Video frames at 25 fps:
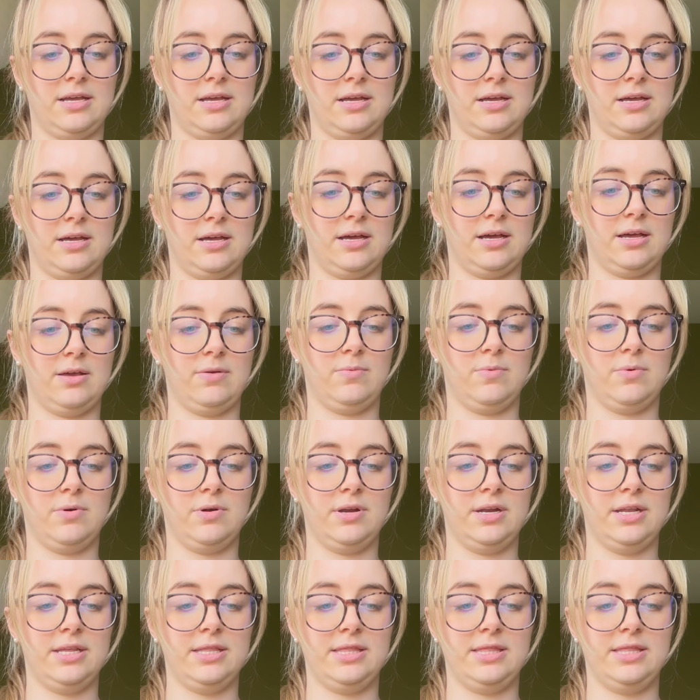I
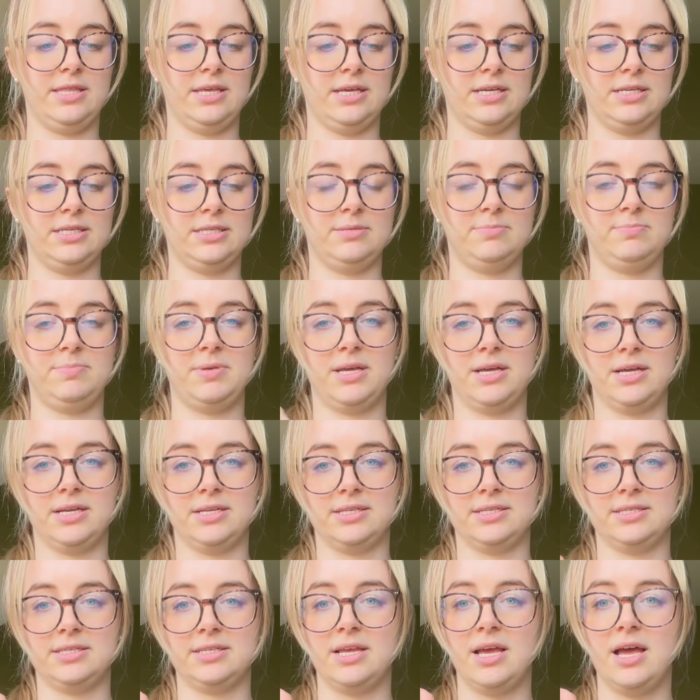wanted this
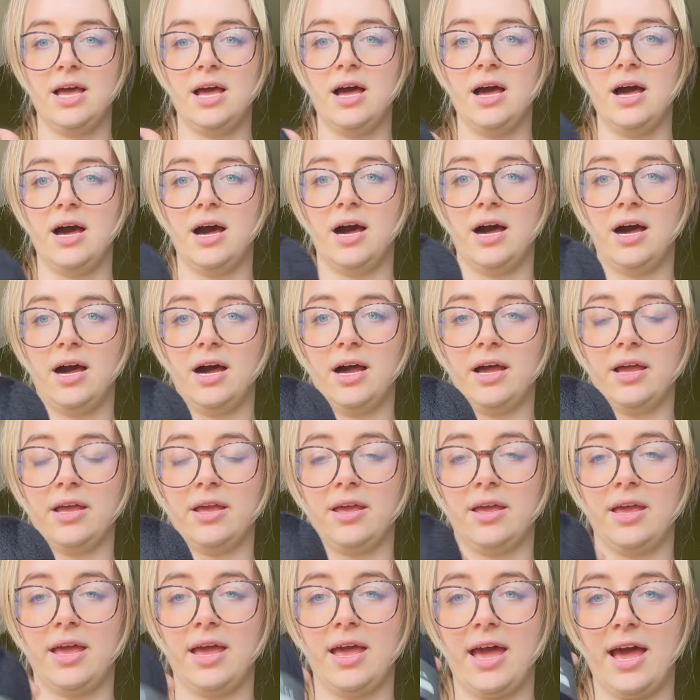because
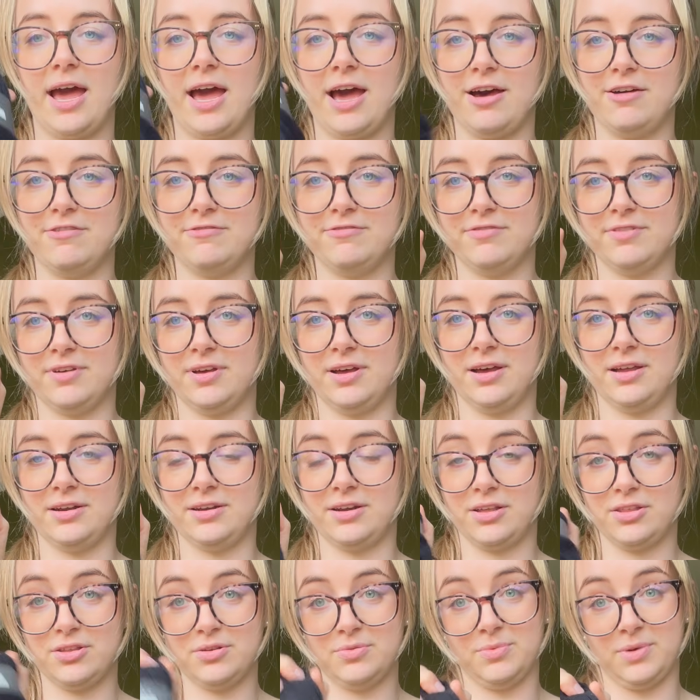I have
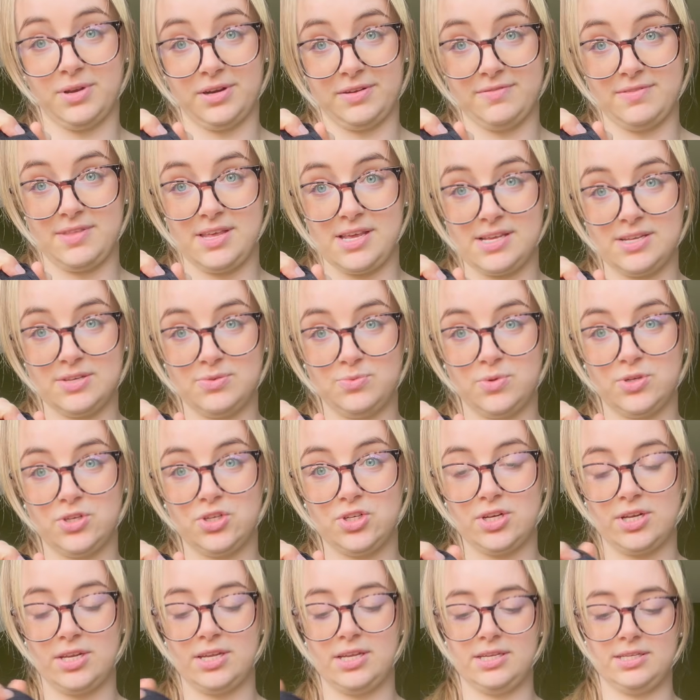another one of these which
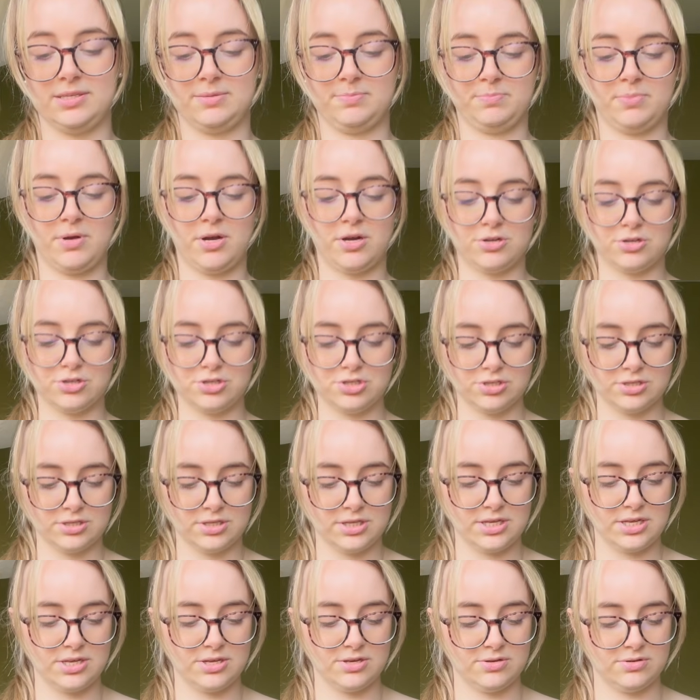is
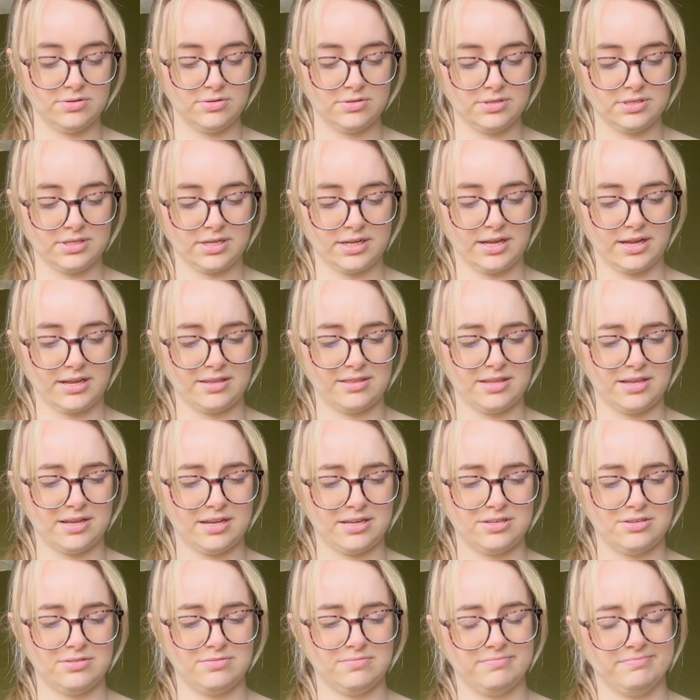partially used. Like I
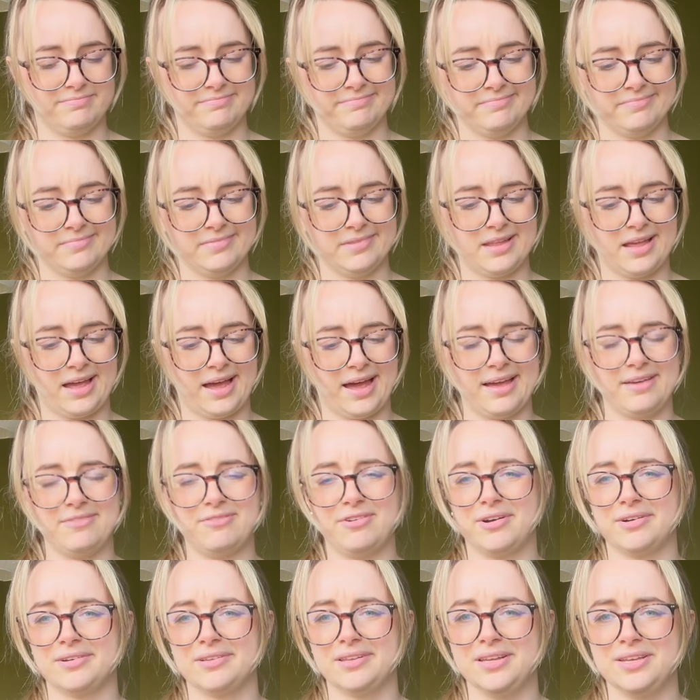think I've
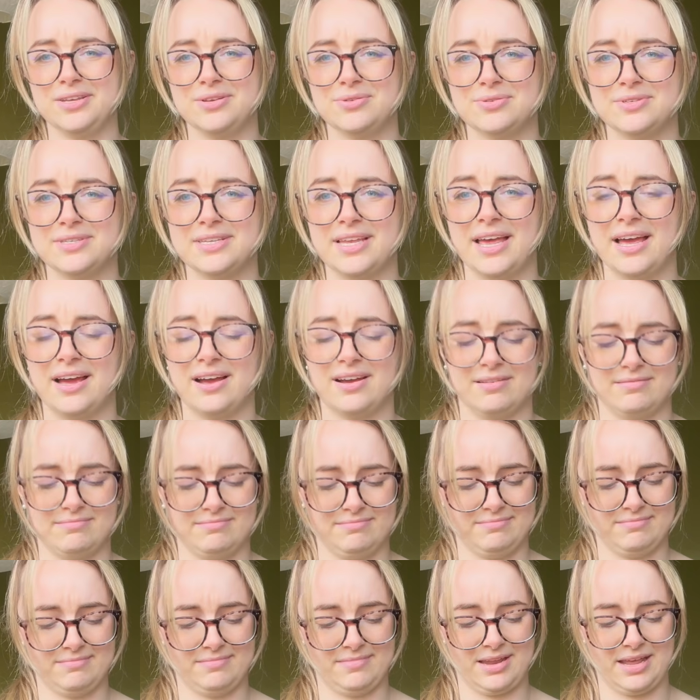hardly used
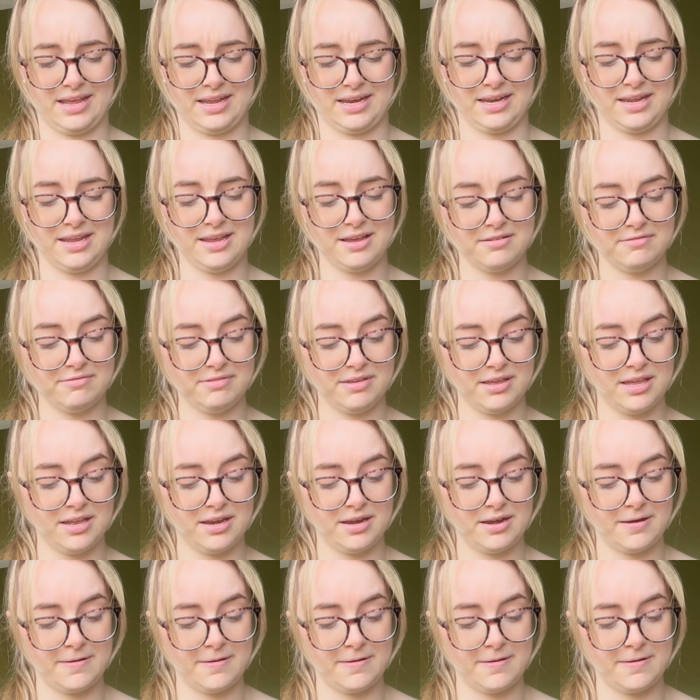any of it.